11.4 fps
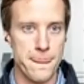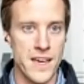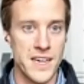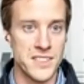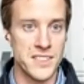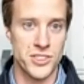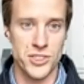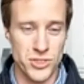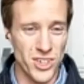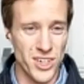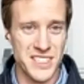to
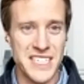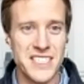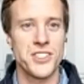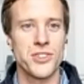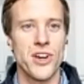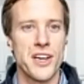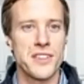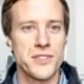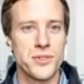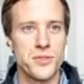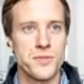essentially try and
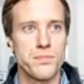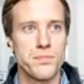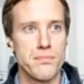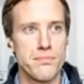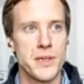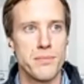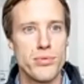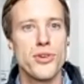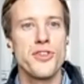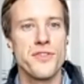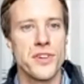sort of
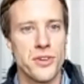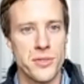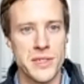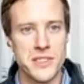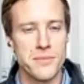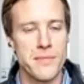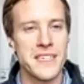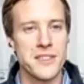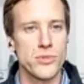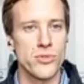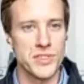improve economies and make
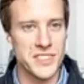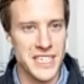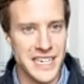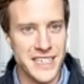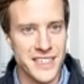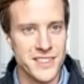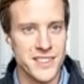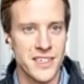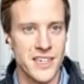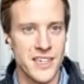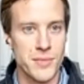them more resilient
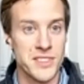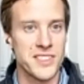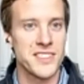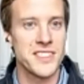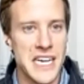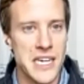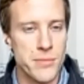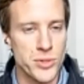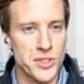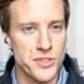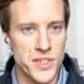and sustainable
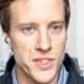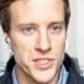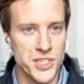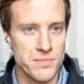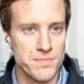in the future.